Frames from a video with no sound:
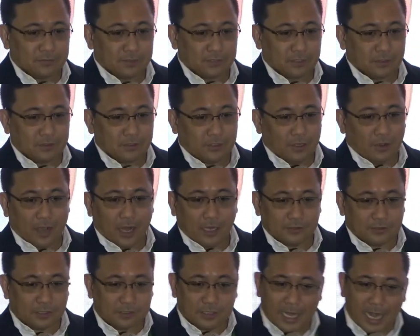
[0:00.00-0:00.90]
So
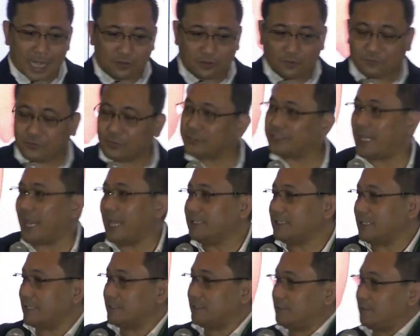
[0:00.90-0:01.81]
there's a lot of use
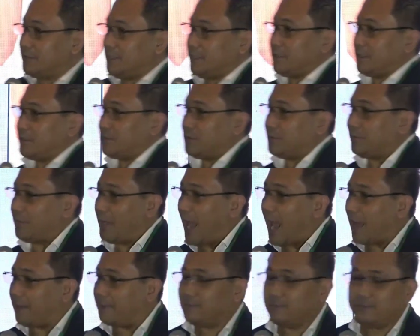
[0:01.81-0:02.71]
cases using the super
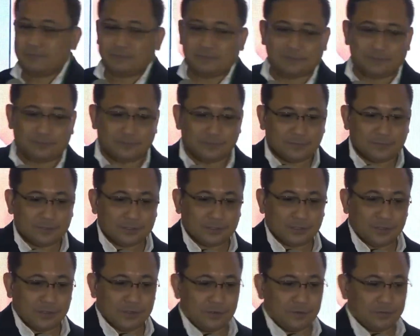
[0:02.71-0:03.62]
app.
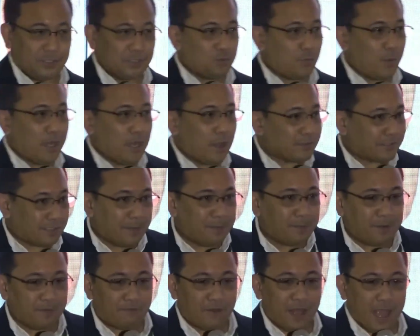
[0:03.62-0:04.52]
So this will now
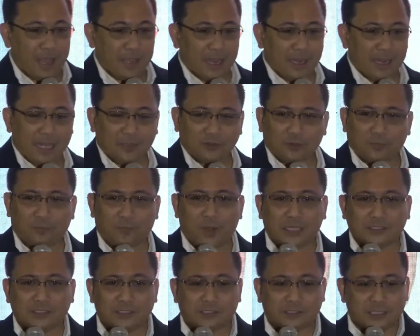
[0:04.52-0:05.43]
simplify a lot of
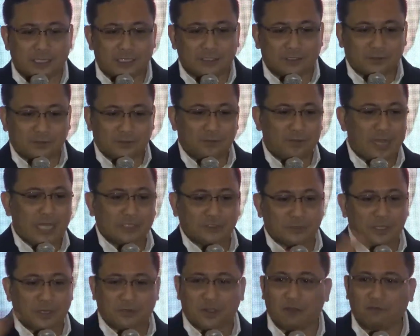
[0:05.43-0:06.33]
processes to
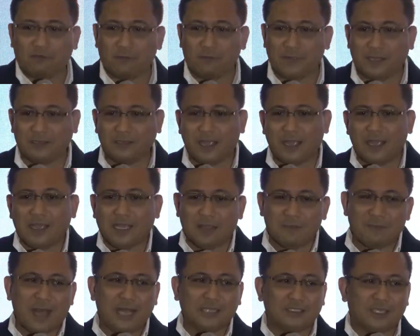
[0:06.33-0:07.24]
national government.
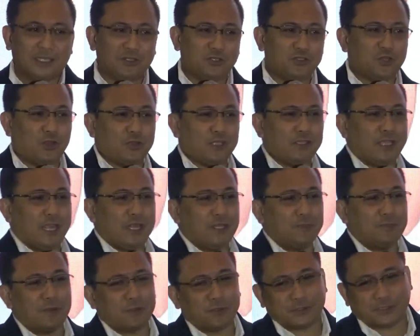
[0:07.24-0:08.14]
Imagine you don't need
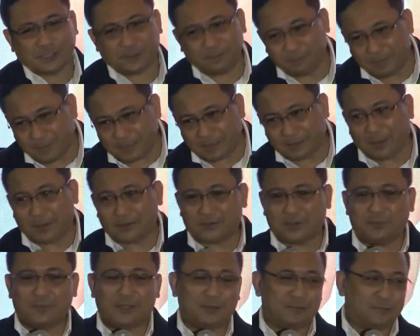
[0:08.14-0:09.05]
anymore to submit
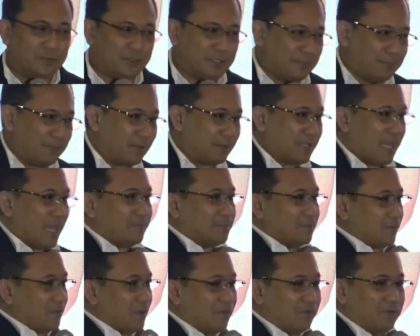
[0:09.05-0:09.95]
document multiple
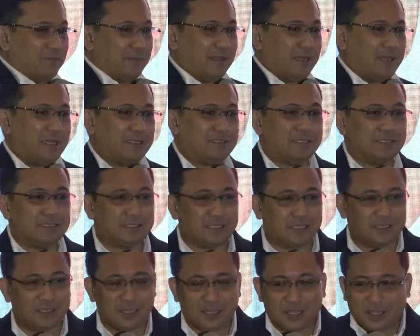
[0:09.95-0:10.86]
times to government
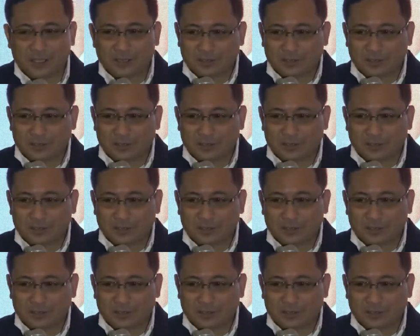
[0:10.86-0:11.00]
agency.